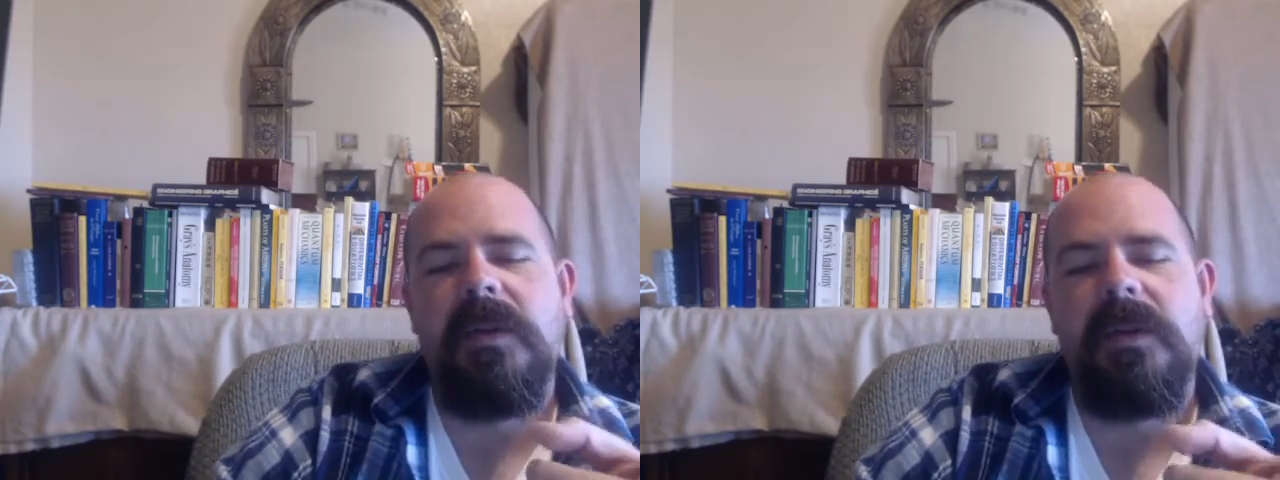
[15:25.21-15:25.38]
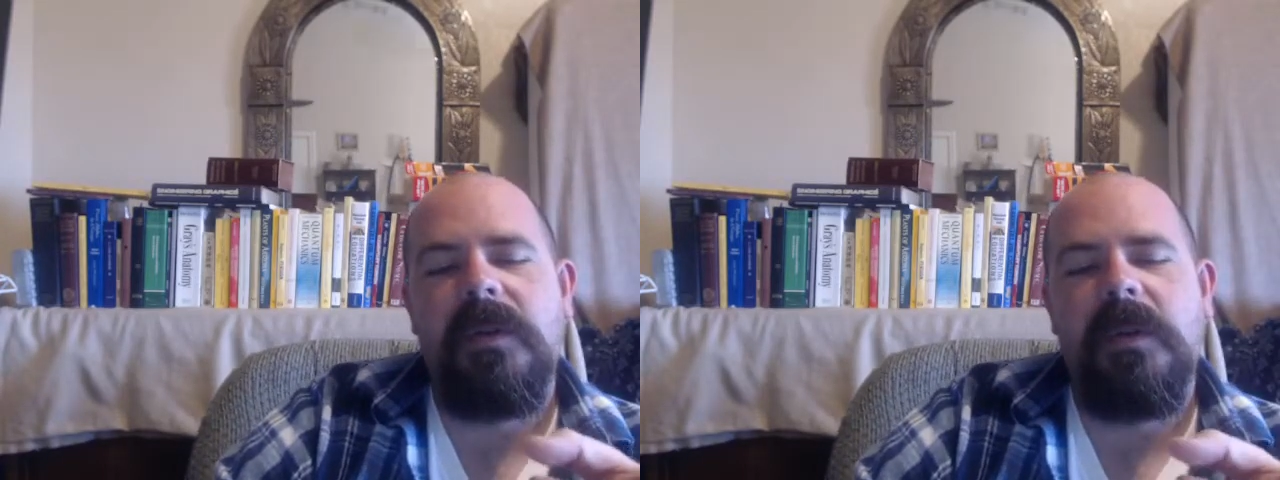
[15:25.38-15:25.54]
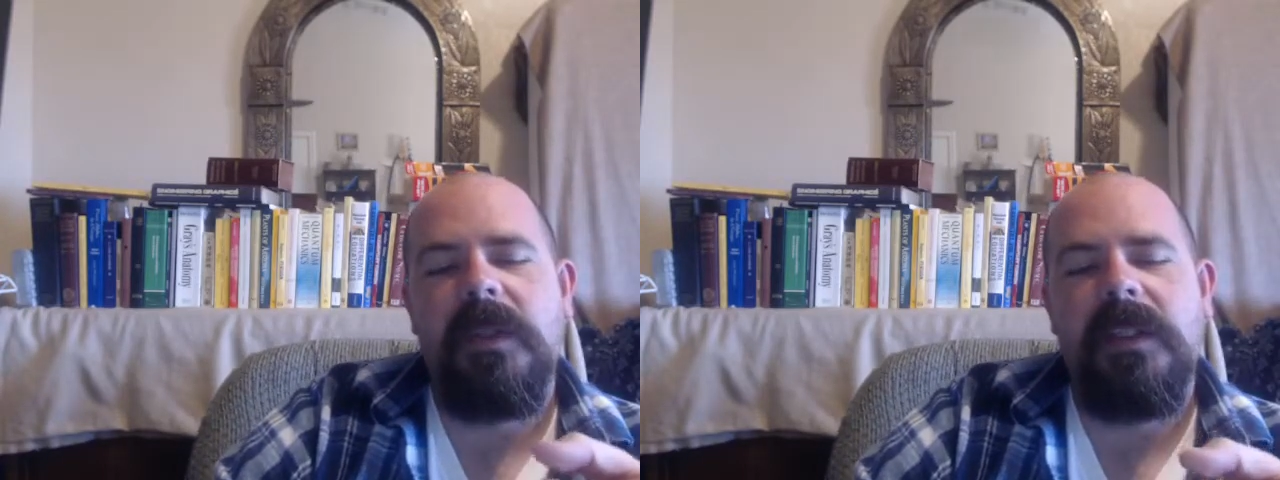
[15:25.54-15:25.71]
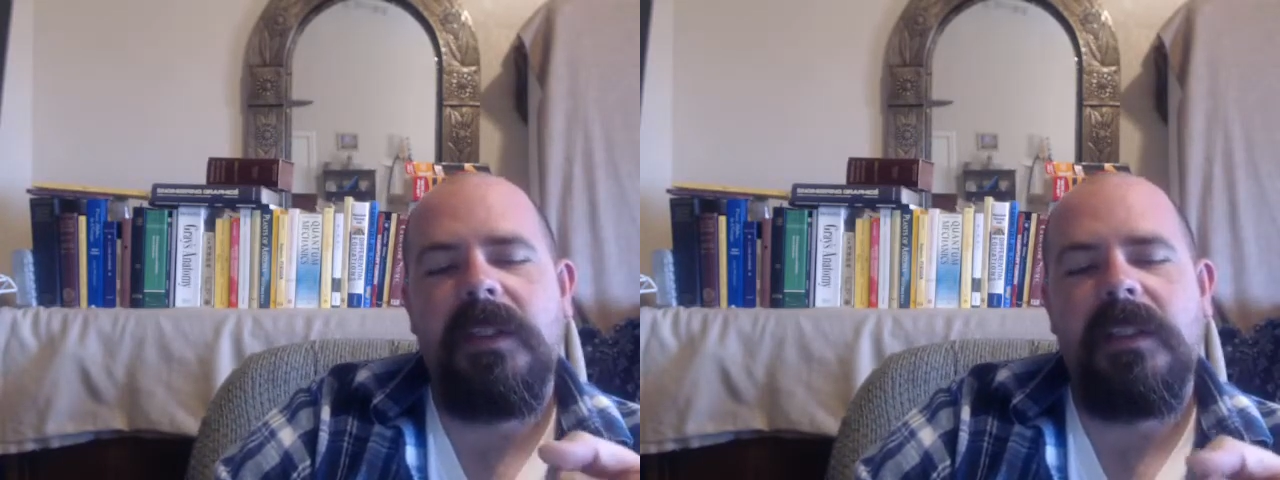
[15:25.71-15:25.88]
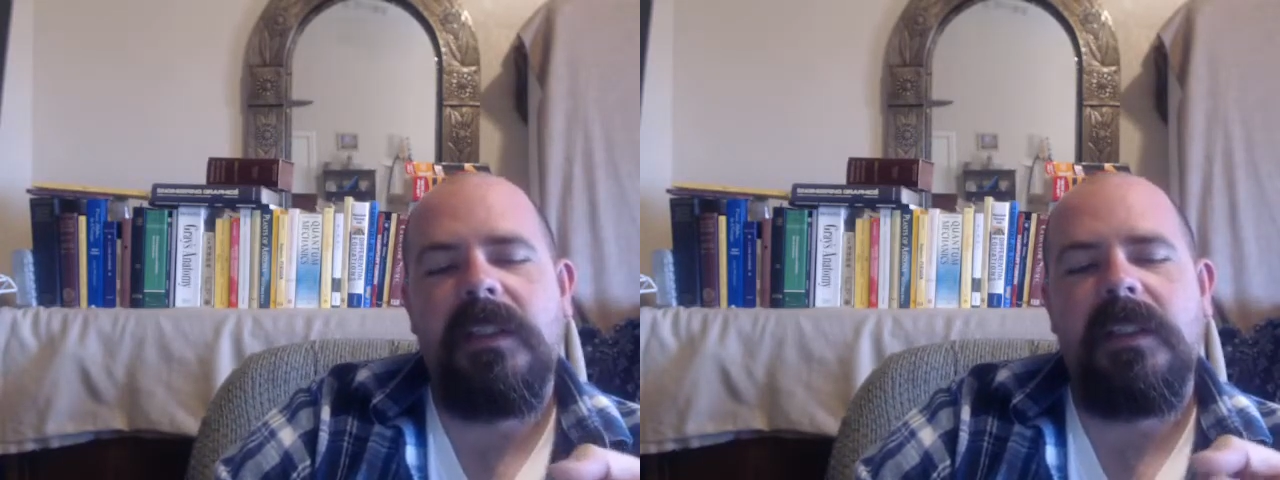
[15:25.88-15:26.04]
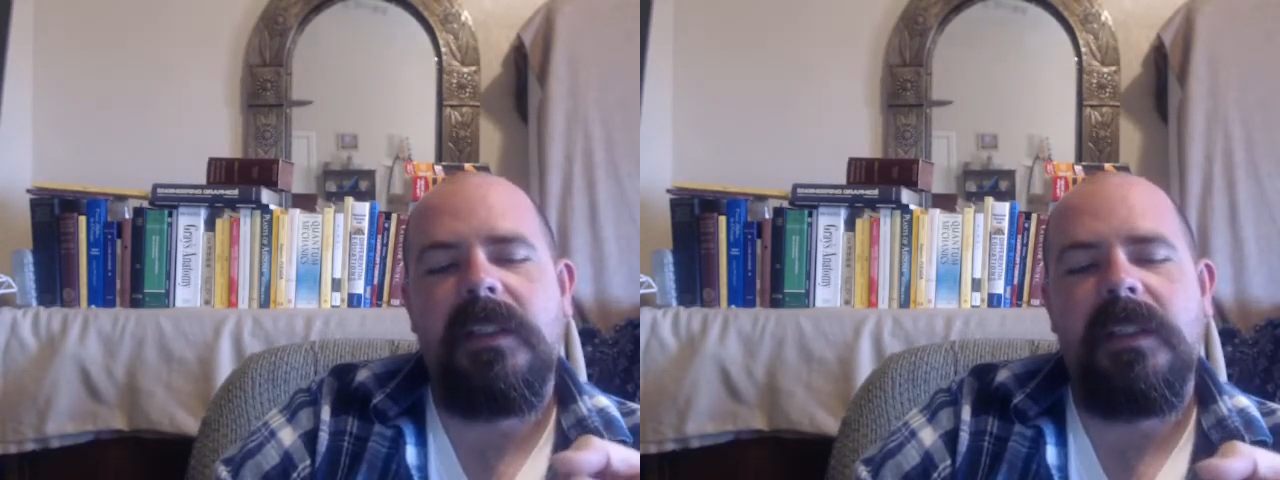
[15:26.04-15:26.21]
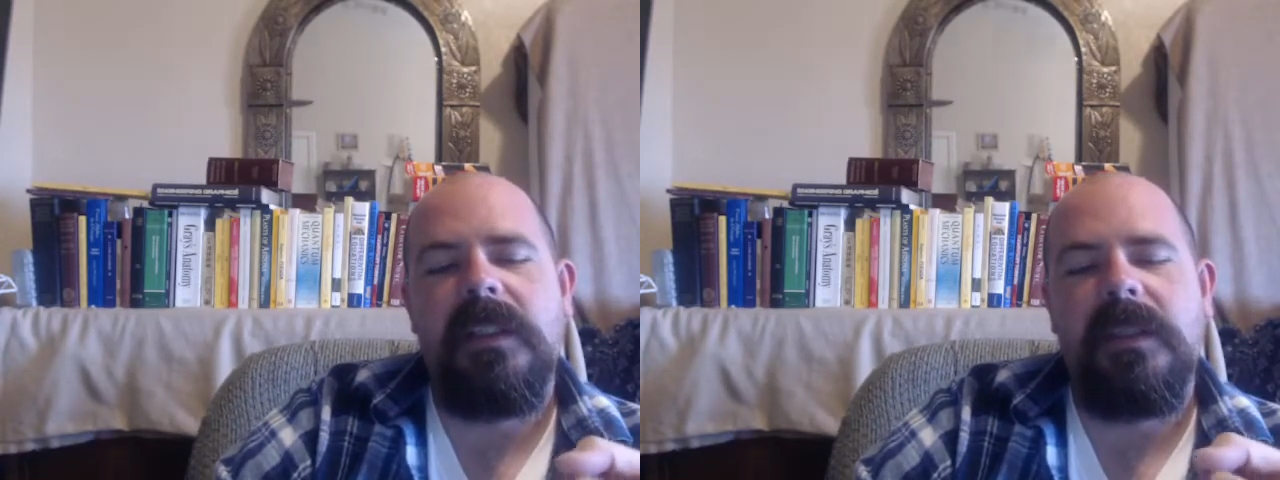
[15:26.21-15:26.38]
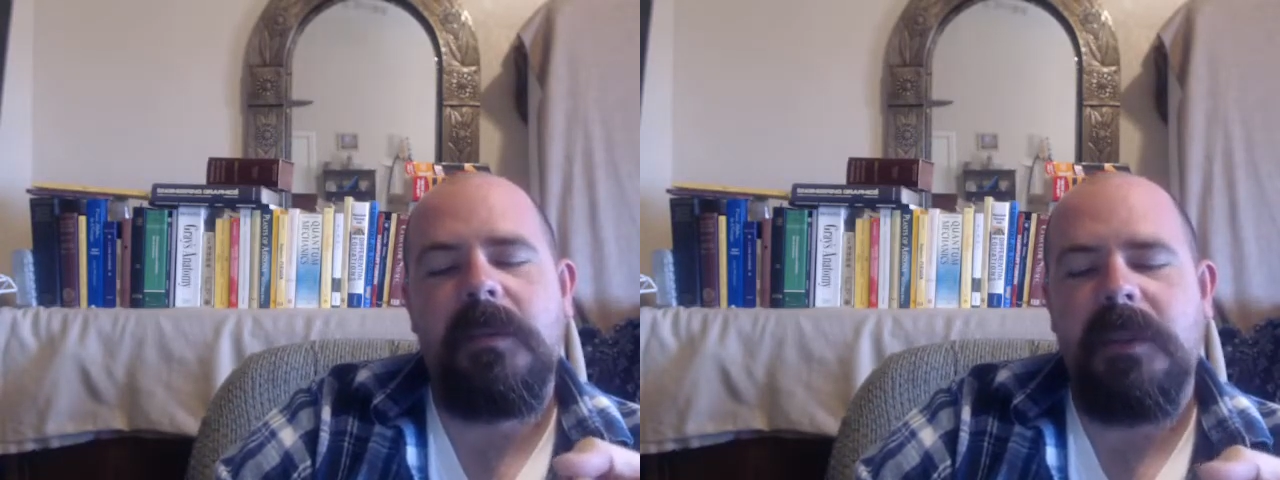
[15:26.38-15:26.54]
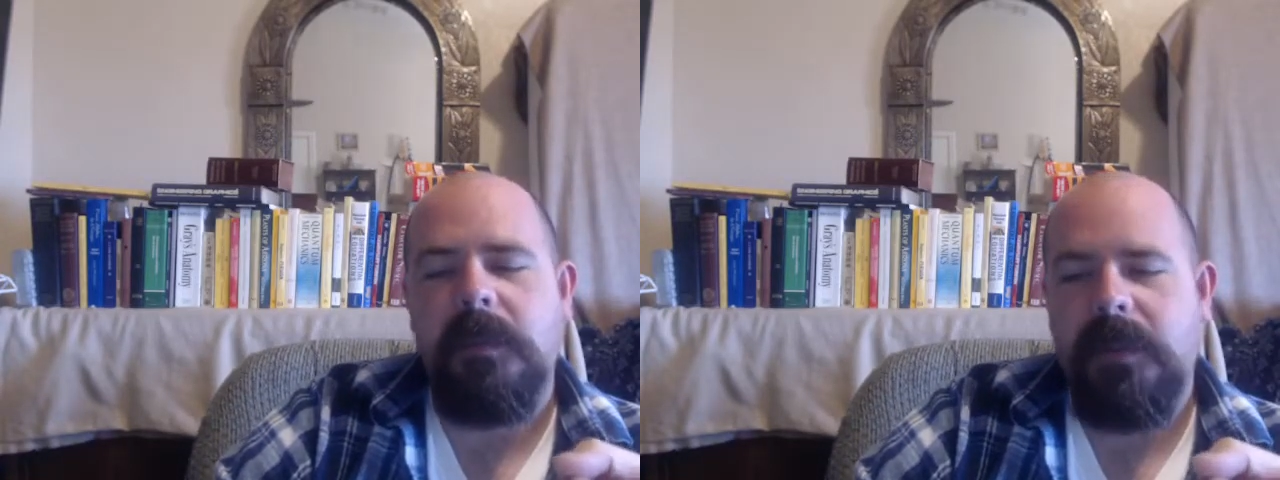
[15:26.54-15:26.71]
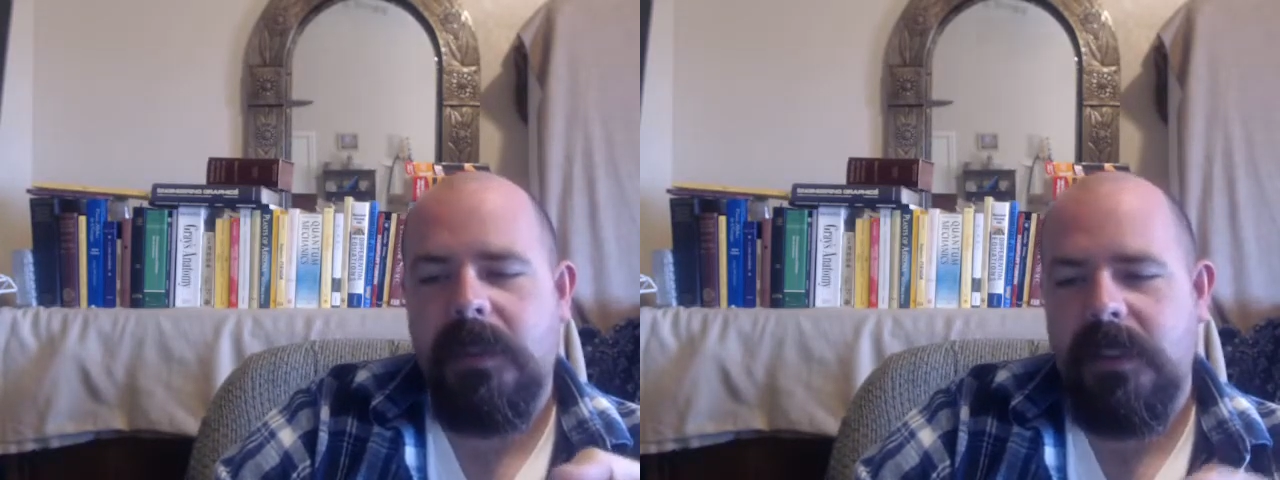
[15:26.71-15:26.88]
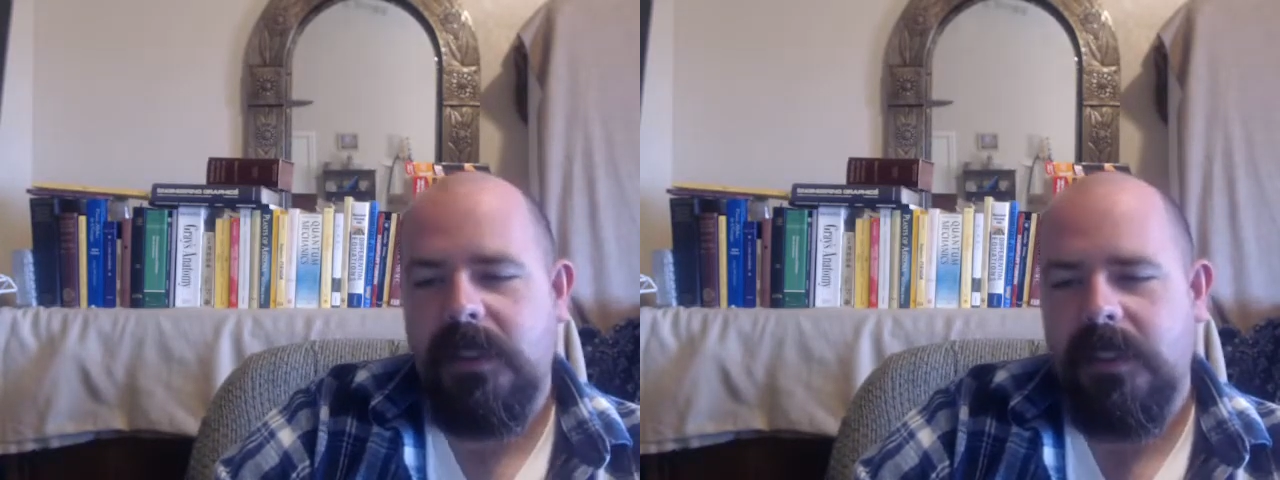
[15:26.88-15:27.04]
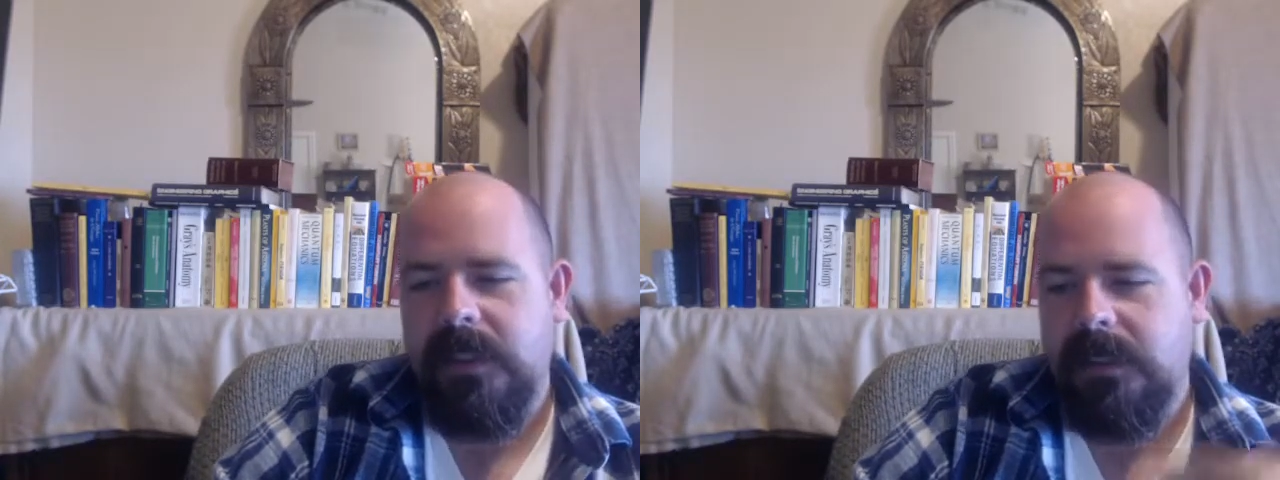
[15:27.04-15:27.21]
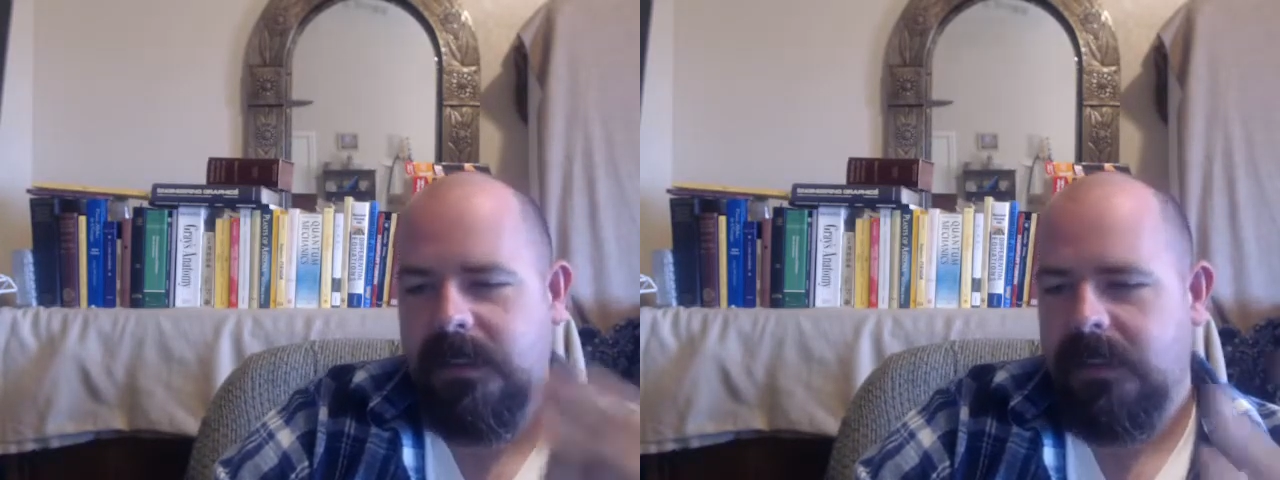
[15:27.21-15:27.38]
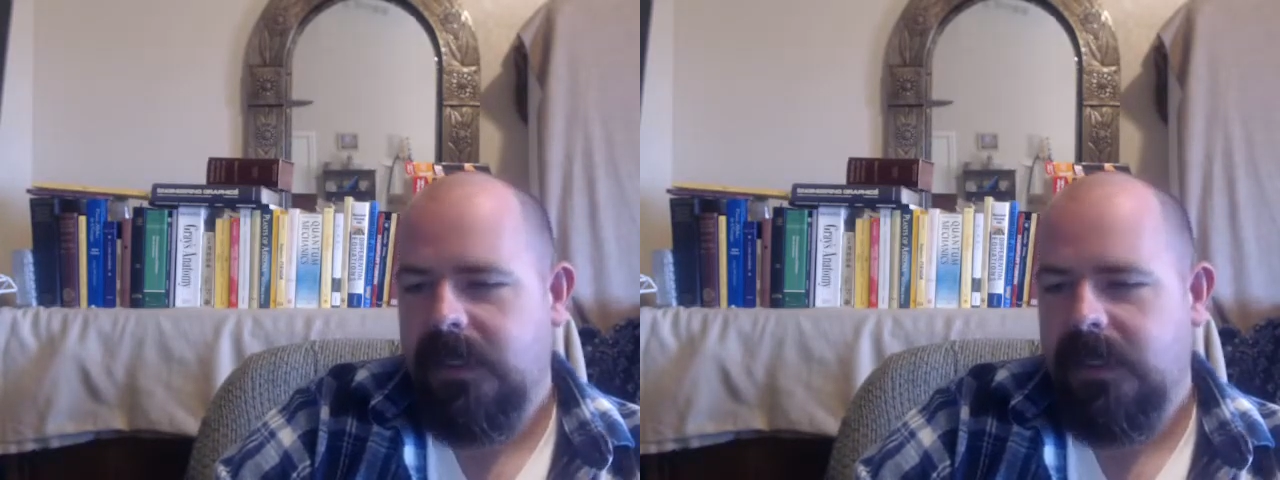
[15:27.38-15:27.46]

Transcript: with the prairie dogs,